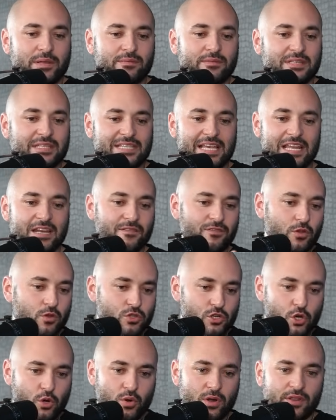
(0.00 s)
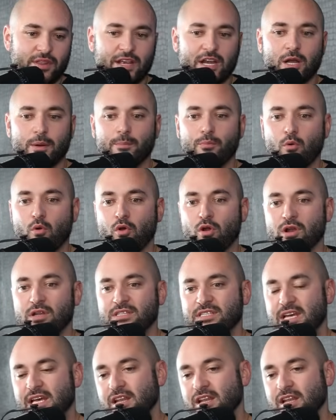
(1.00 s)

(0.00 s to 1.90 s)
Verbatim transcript: and 10 of those are going to the airport.